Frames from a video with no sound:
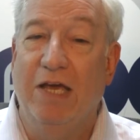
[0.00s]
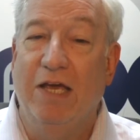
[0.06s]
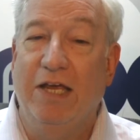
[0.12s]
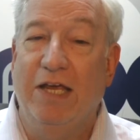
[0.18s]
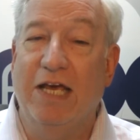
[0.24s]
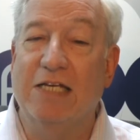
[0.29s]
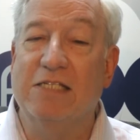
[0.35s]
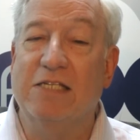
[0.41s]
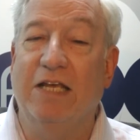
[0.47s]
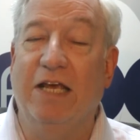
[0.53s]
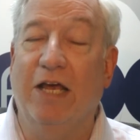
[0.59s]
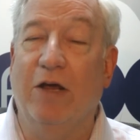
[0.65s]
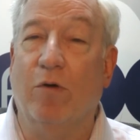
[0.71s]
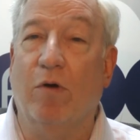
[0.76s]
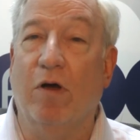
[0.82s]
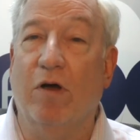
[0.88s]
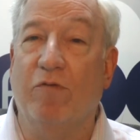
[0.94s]
Yes, the
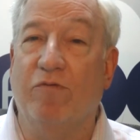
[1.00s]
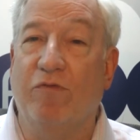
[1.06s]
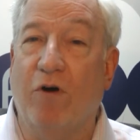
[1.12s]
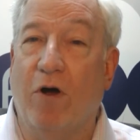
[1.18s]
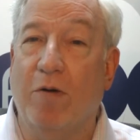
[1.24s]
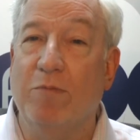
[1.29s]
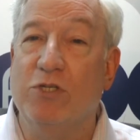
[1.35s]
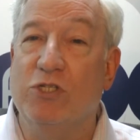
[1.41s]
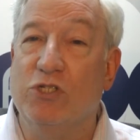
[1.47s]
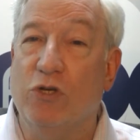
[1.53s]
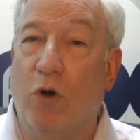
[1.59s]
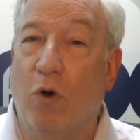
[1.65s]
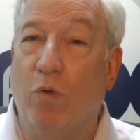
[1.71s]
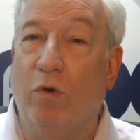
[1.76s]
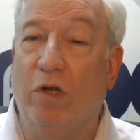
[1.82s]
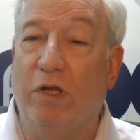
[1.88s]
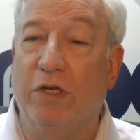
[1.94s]
era of pharma's
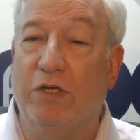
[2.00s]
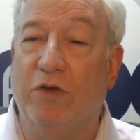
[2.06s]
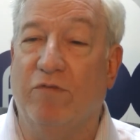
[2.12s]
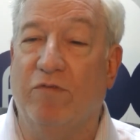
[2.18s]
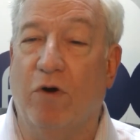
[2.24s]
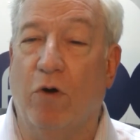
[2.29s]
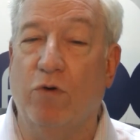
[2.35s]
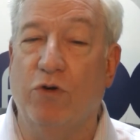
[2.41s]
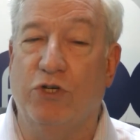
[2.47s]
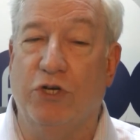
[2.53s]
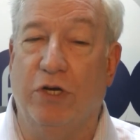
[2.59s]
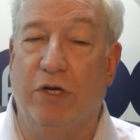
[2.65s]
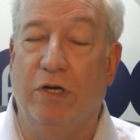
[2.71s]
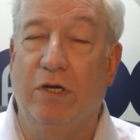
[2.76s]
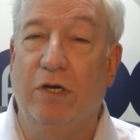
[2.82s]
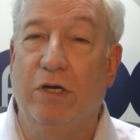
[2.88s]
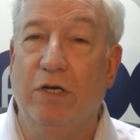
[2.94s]
total devotion